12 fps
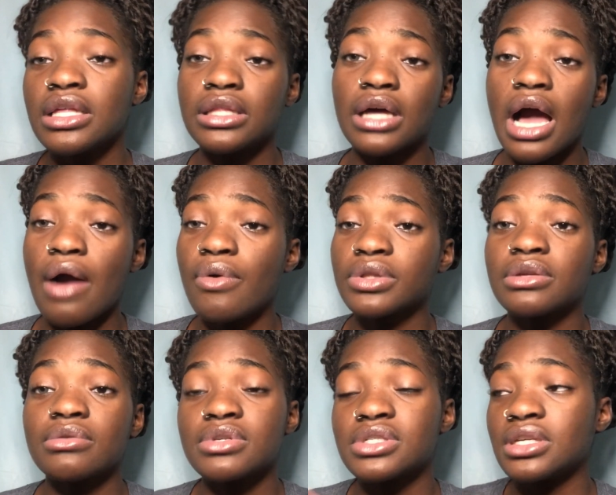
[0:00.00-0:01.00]
I want them
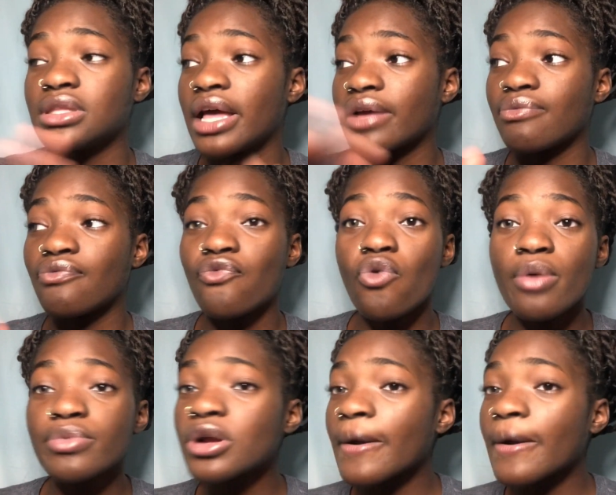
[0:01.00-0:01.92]
to see, like, form your